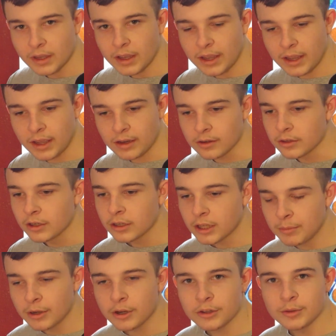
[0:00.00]
and
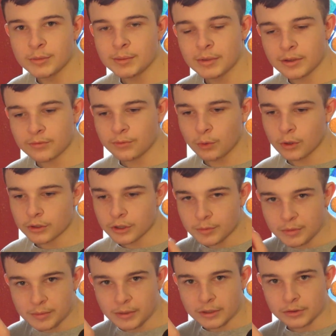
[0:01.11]
comparing the Mi Band 4 to the
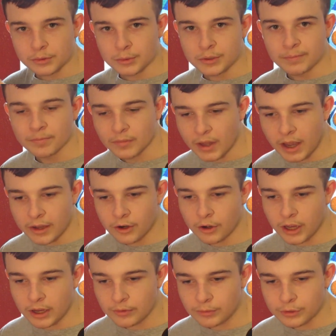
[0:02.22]
Mi Band 3, I don't
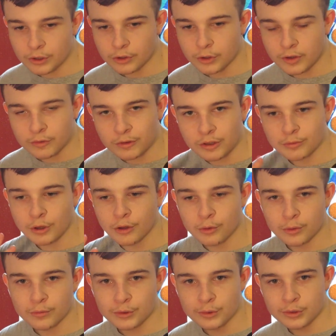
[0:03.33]
have one, although I've seen other
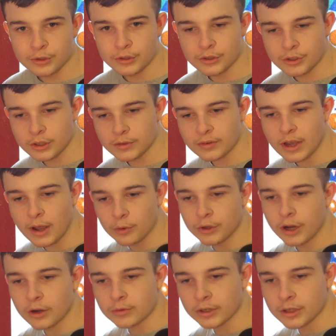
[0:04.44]
reviewers and stuff. I would
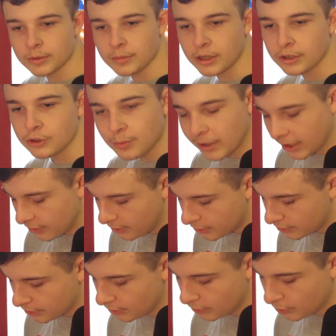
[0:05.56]
not recommend you buy
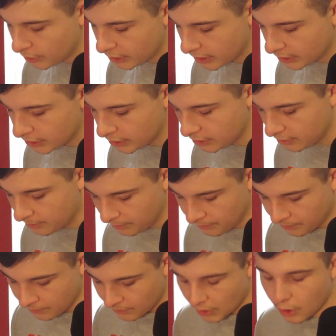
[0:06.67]
this in 2019
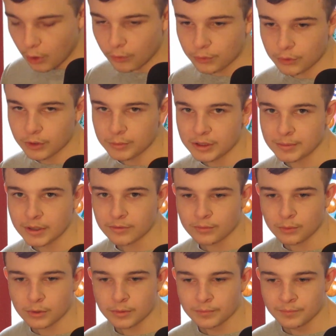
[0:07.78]
over the Mi Band
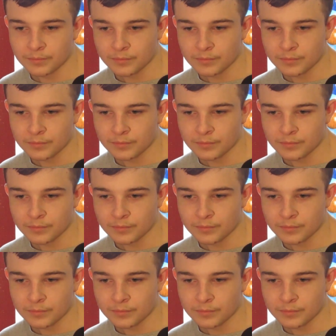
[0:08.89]
4,